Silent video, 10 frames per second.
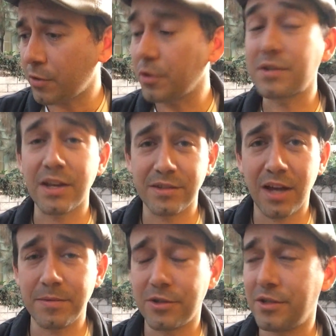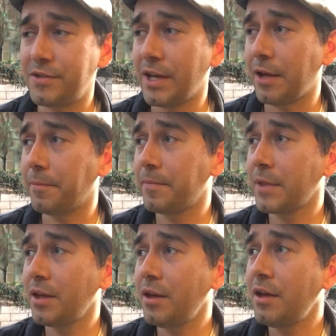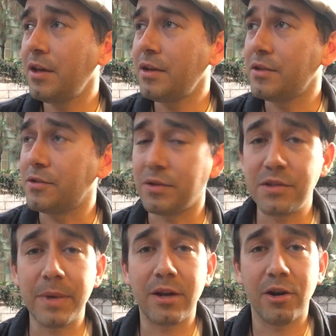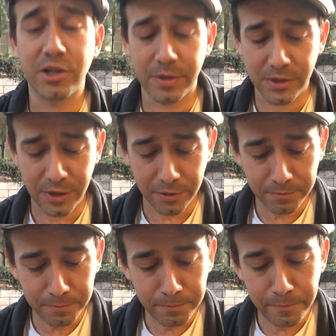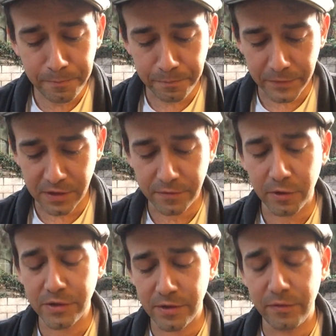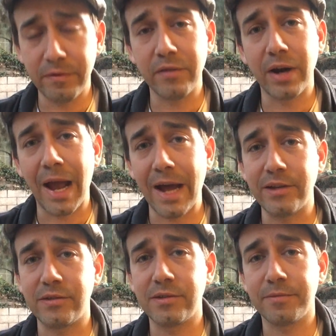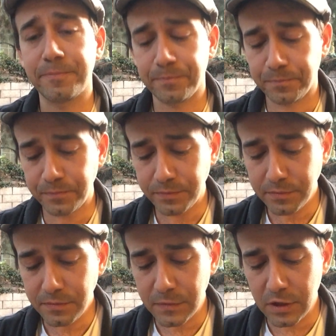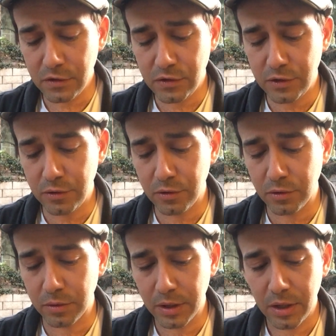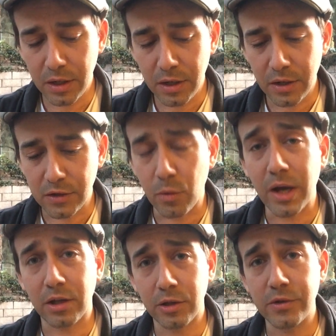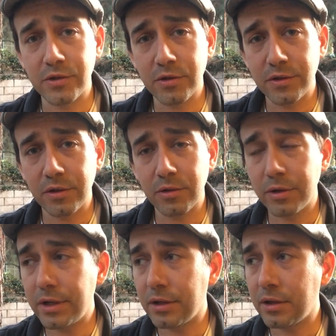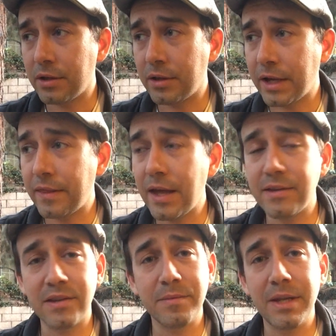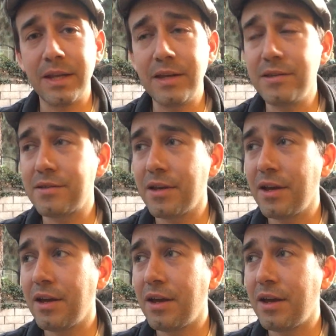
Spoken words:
or in those kinds of times, I should say. So this is my encouragement to you. This first, if you've never asked to walk closer to the Lord like that, it doesn't mean he's